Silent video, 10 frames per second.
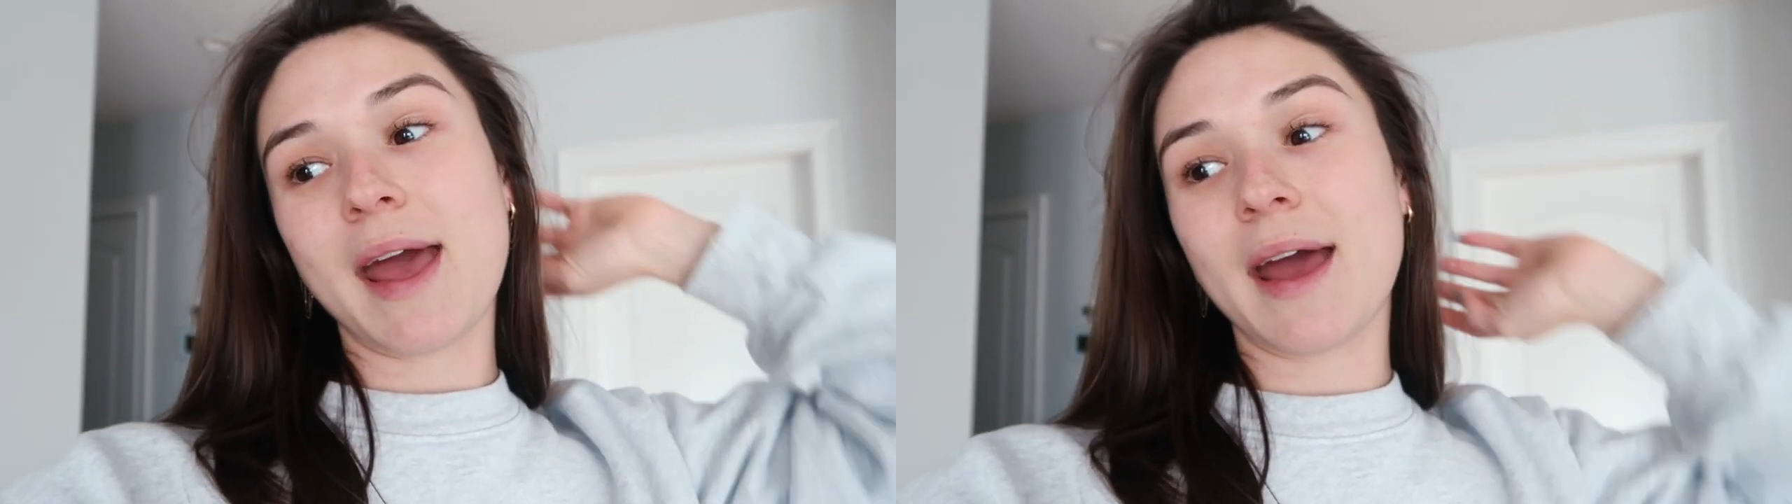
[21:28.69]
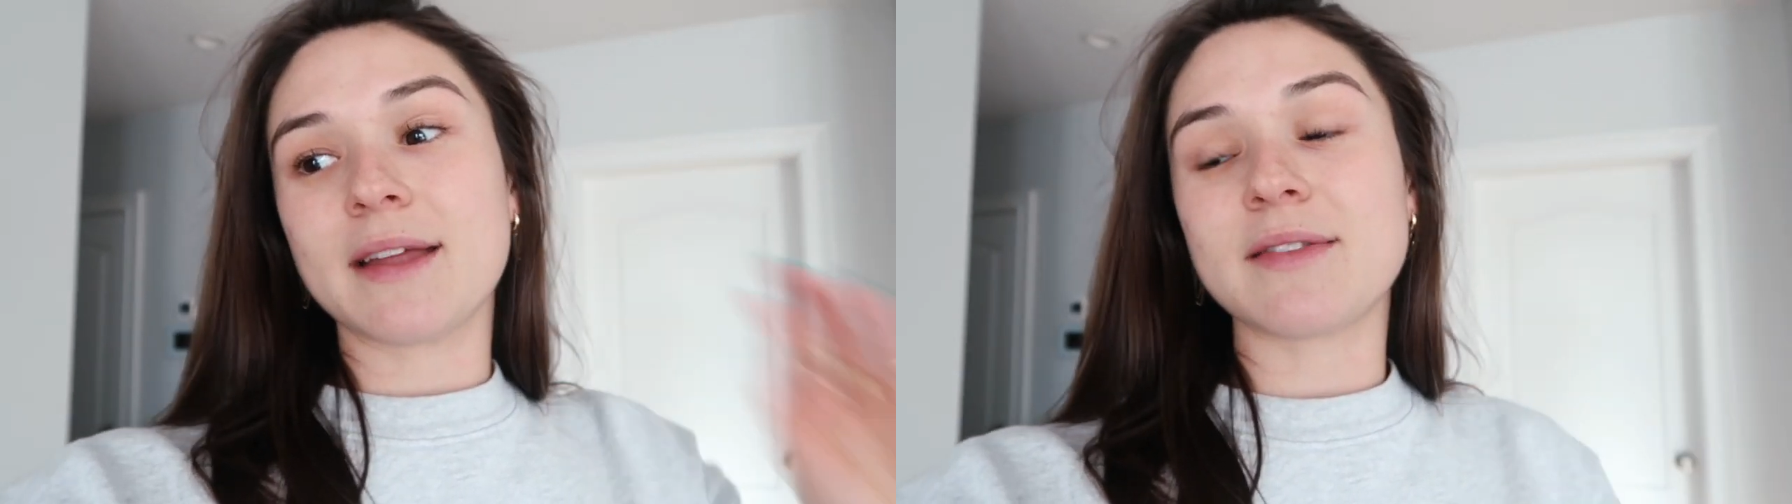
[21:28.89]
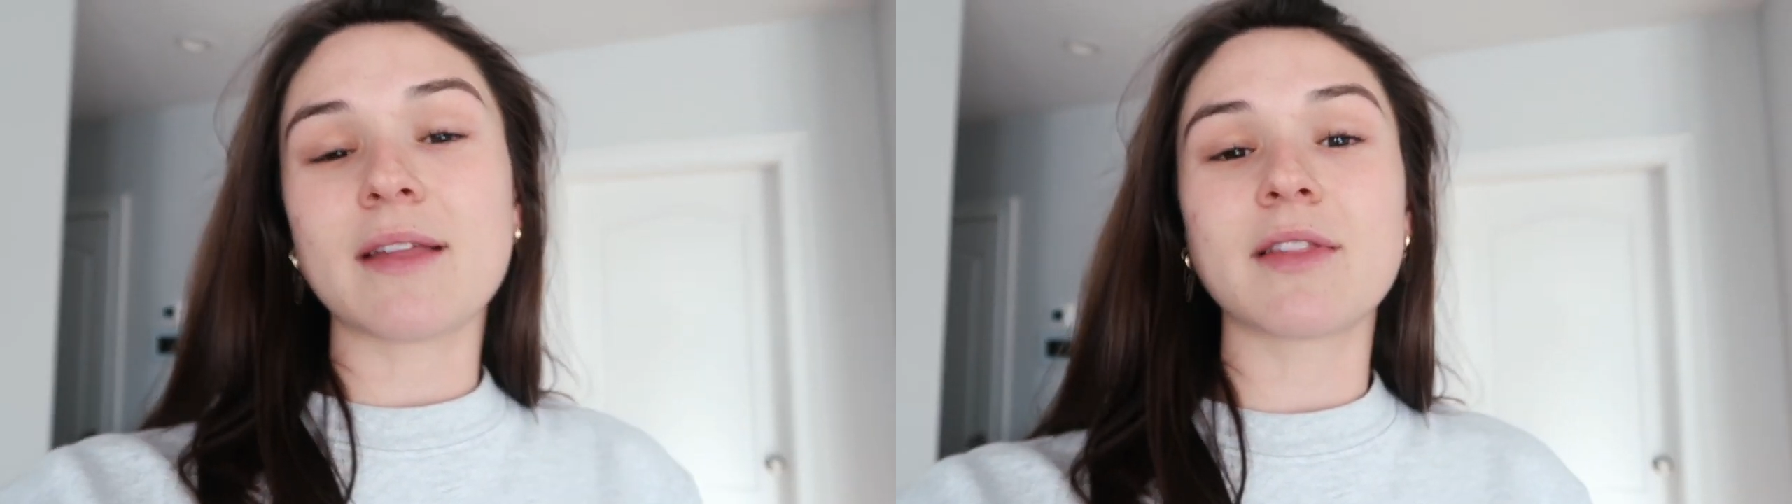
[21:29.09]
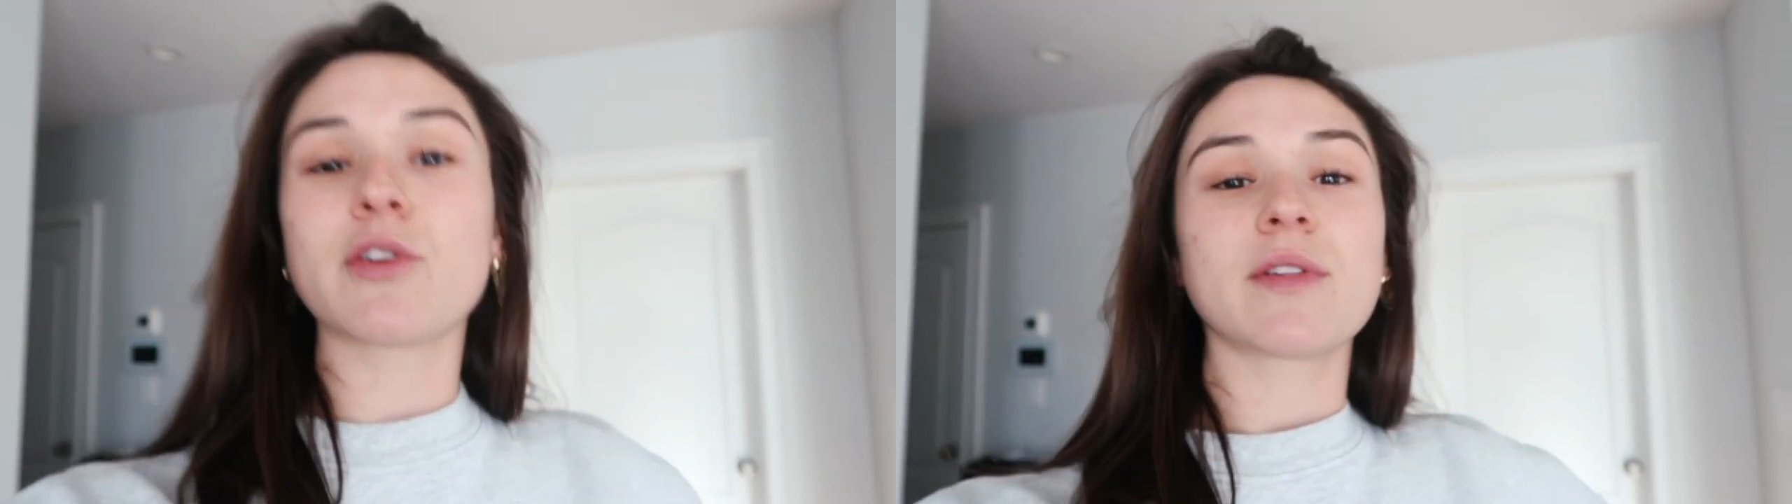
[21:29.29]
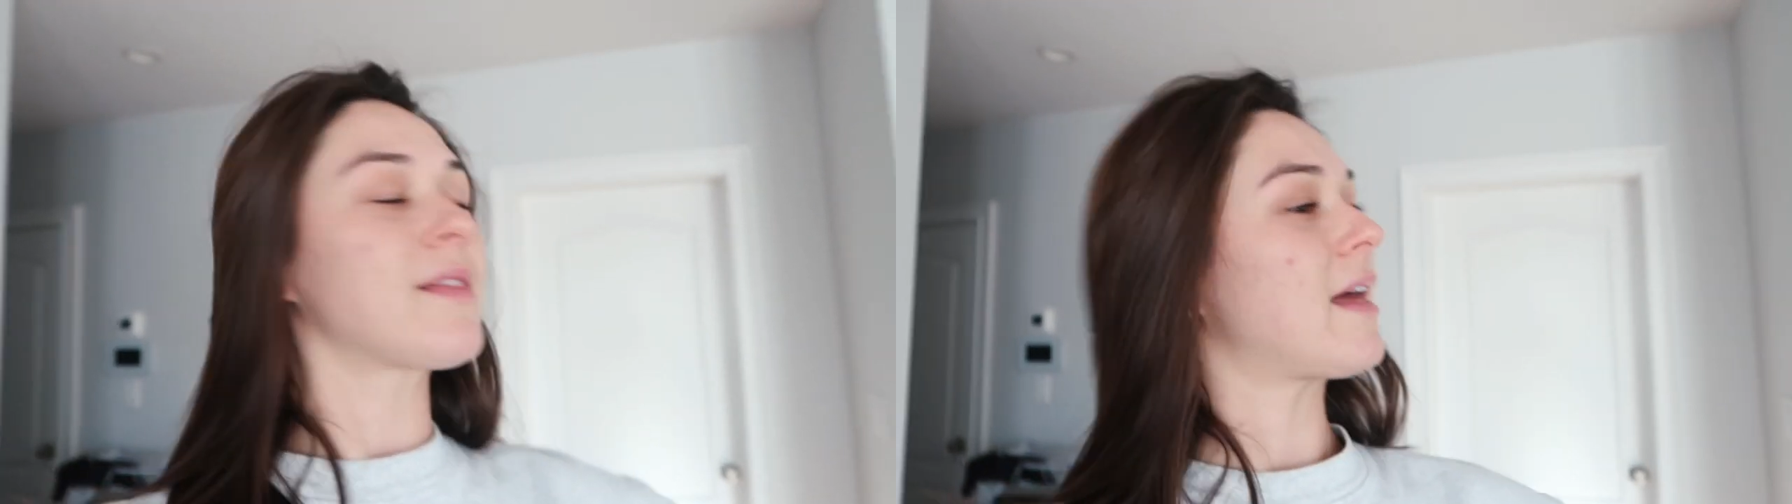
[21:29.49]
and they
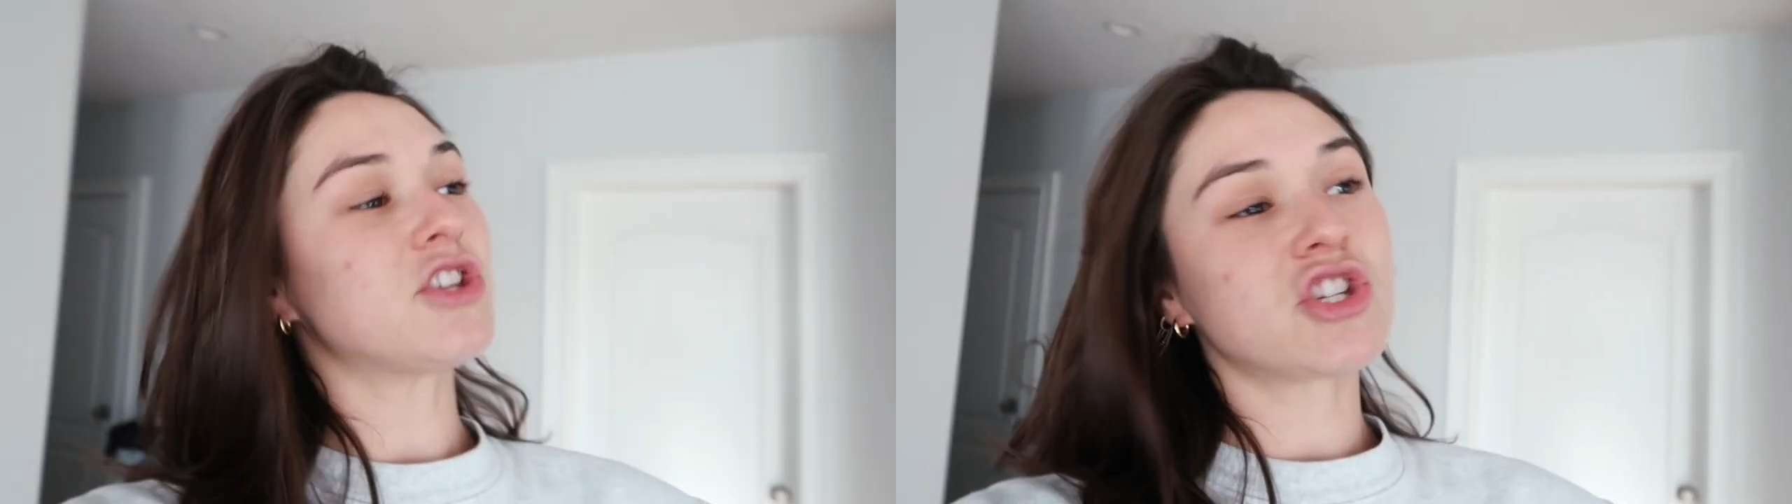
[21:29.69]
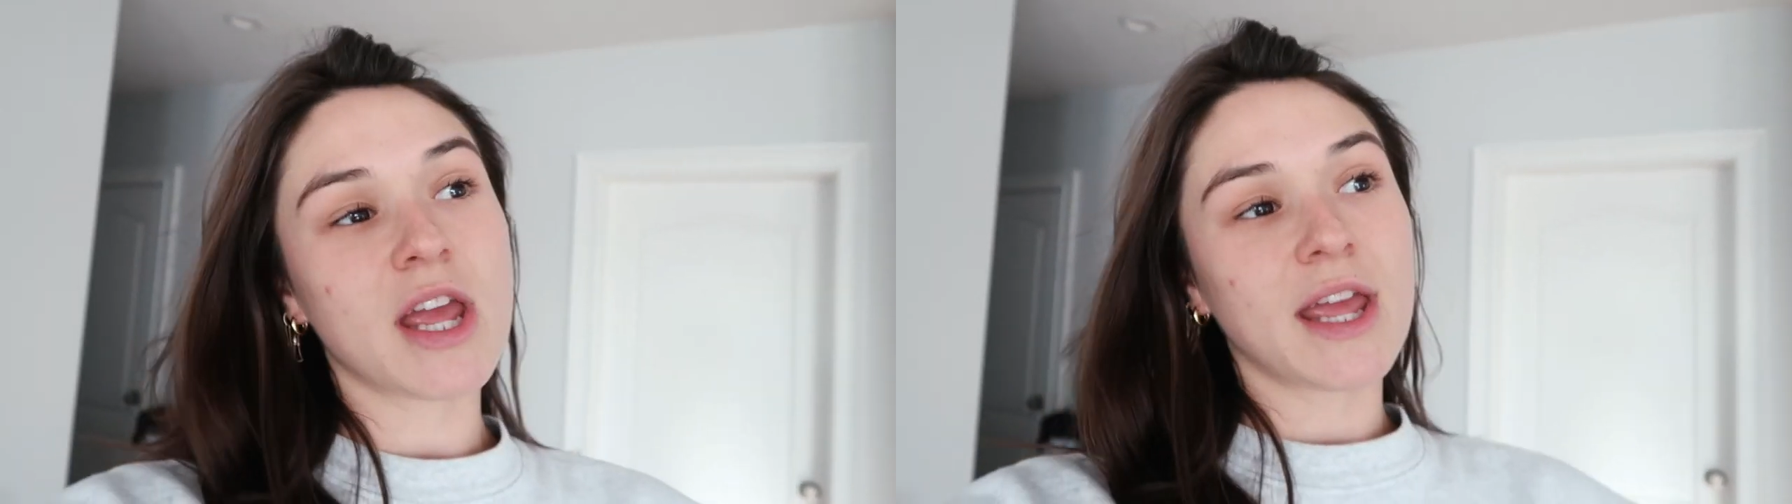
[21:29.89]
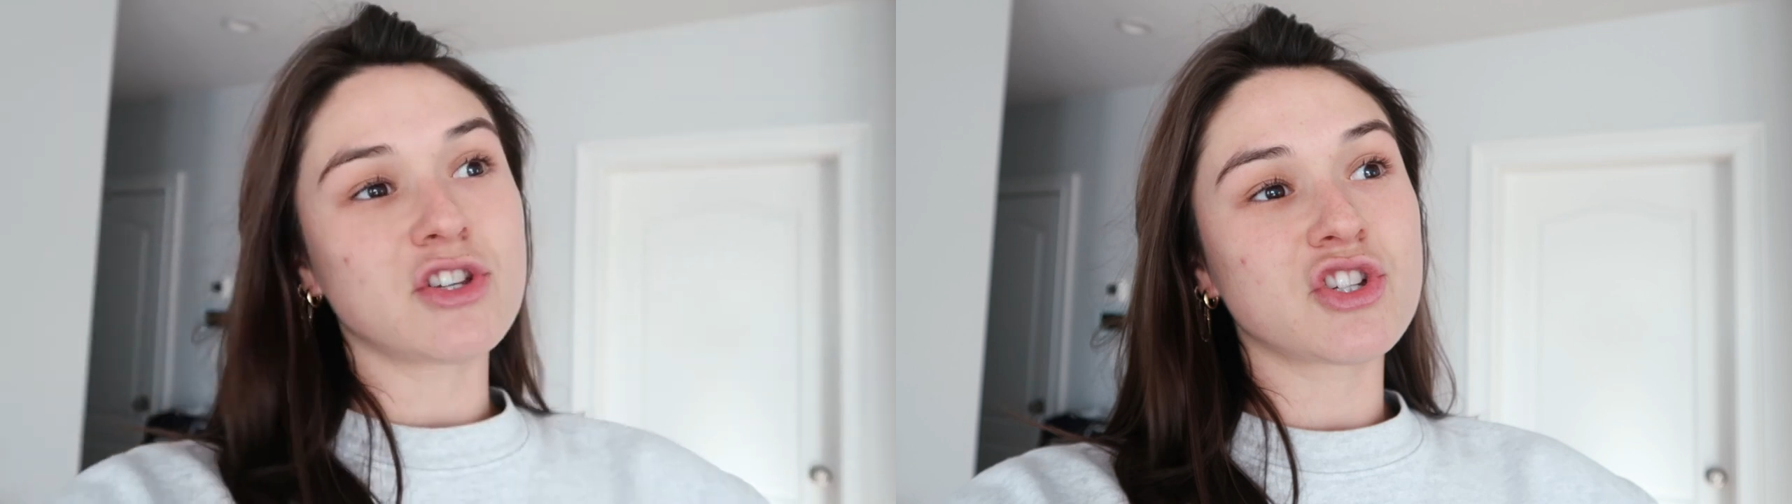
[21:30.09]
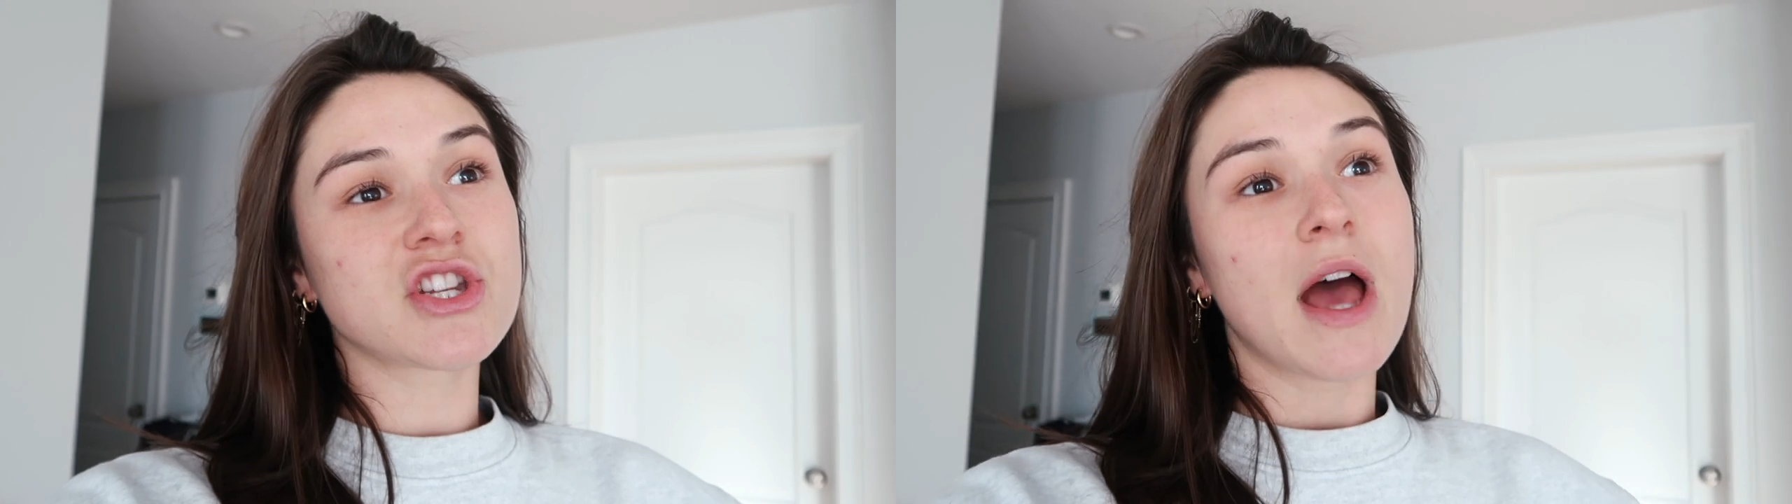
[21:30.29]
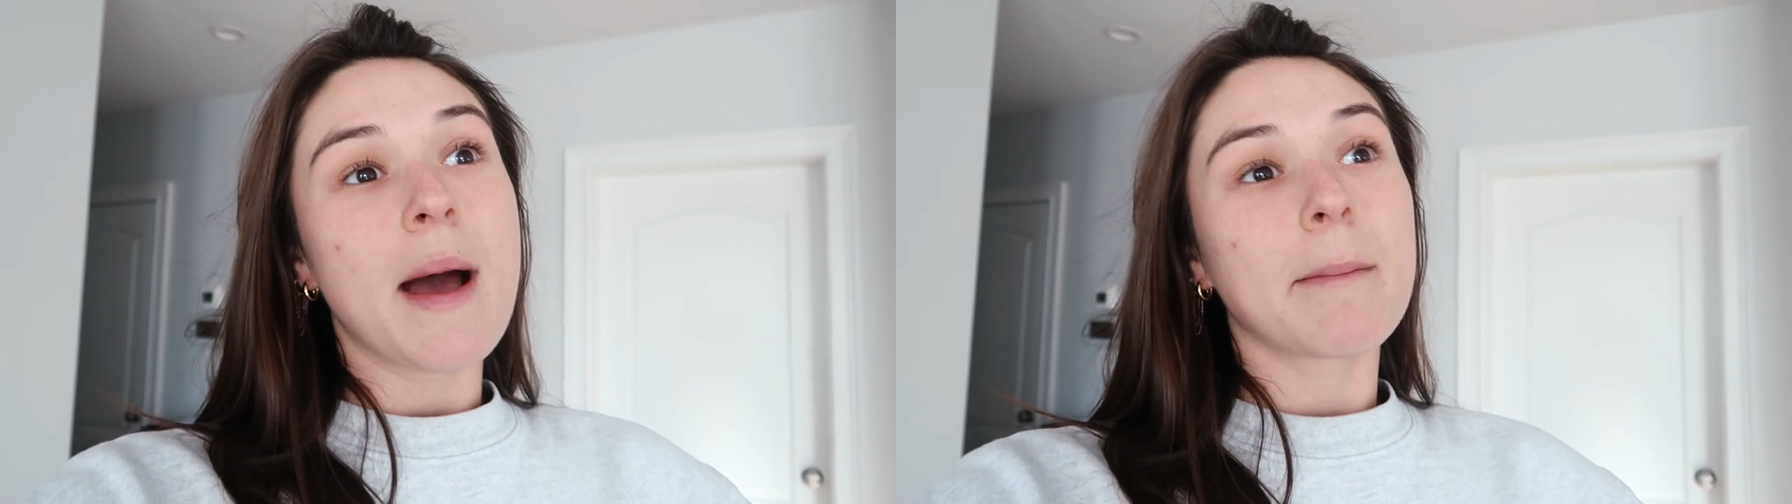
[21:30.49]
literally like changed